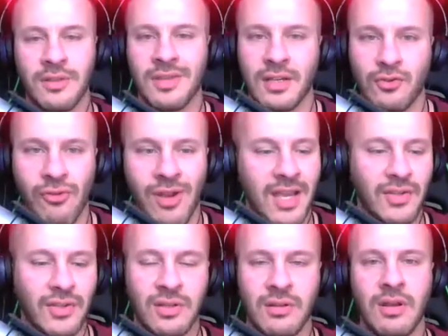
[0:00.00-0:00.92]
the
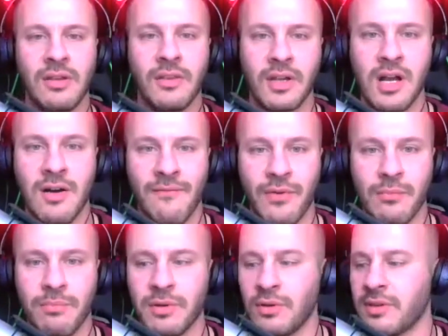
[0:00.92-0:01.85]
attraction, the
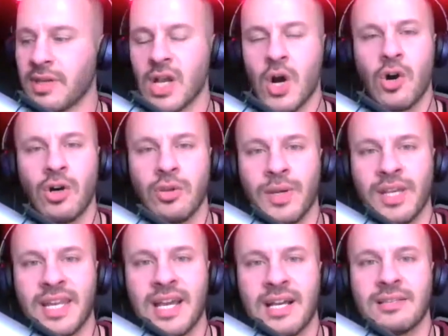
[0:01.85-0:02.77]
comfort building, all the way
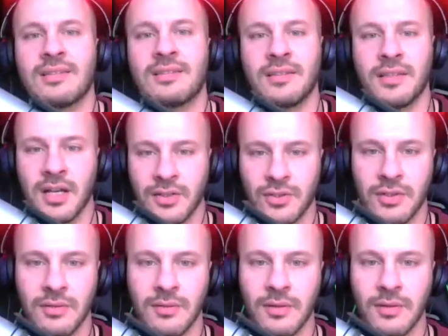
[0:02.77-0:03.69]
down to seduction,
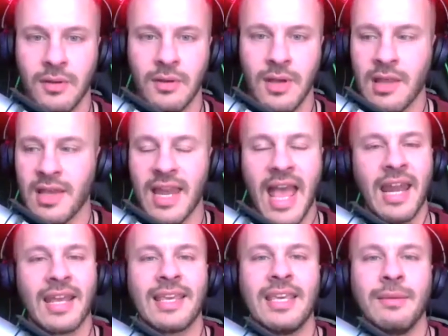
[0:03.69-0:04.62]
and then how
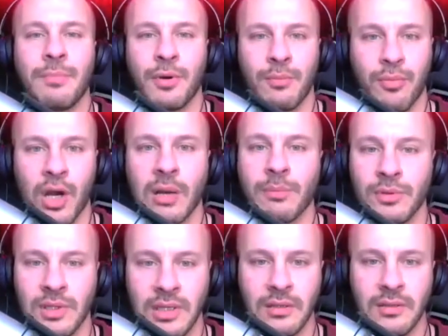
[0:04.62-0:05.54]
to keep her
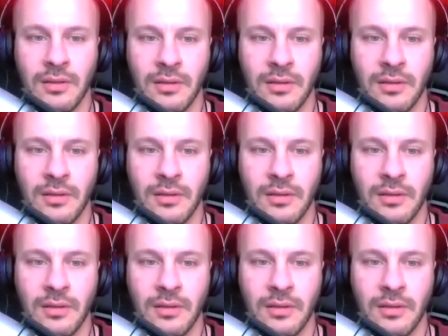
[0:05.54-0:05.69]
properly.